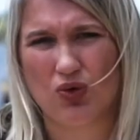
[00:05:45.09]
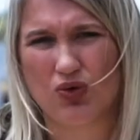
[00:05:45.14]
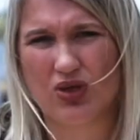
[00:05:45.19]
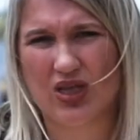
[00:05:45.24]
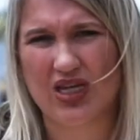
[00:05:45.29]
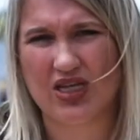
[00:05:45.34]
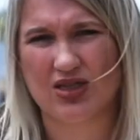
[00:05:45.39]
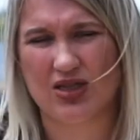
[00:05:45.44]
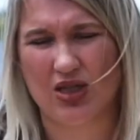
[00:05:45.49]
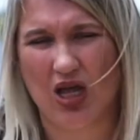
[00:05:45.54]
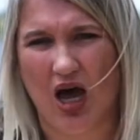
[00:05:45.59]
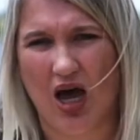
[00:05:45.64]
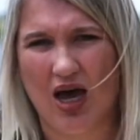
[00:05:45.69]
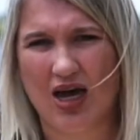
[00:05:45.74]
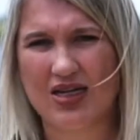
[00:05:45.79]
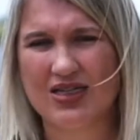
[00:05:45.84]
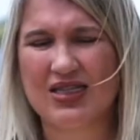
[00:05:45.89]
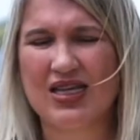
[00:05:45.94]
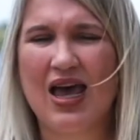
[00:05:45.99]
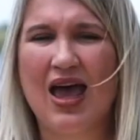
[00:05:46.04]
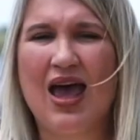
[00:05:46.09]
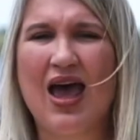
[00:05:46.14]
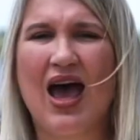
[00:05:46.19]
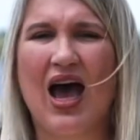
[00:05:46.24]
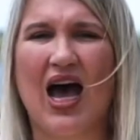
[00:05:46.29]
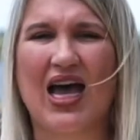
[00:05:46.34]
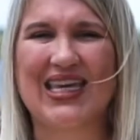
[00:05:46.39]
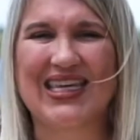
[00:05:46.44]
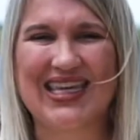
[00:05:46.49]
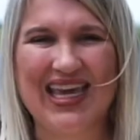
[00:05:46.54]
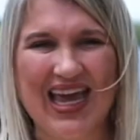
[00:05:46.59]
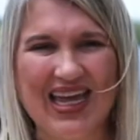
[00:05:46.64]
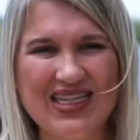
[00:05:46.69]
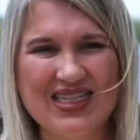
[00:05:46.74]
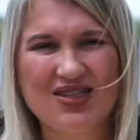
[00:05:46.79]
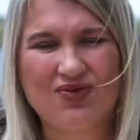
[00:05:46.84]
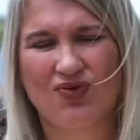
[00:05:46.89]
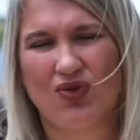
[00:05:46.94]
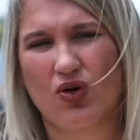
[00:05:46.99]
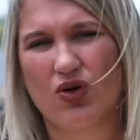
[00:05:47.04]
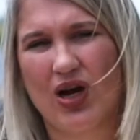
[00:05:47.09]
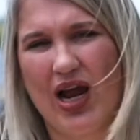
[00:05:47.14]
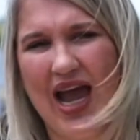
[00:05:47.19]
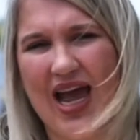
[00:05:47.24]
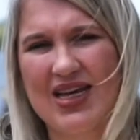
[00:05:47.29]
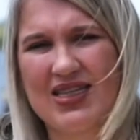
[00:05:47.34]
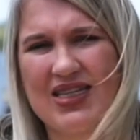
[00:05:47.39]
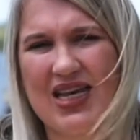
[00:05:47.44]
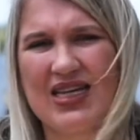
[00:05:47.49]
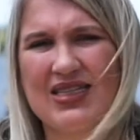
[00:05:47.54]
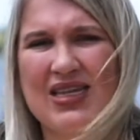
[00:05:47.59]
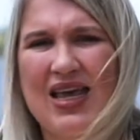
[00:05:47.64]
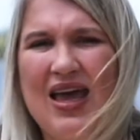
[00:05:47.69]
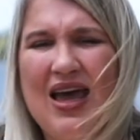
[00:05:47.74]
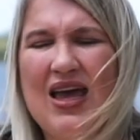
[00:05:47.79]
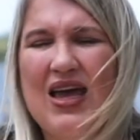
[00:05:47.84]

these laws against voter access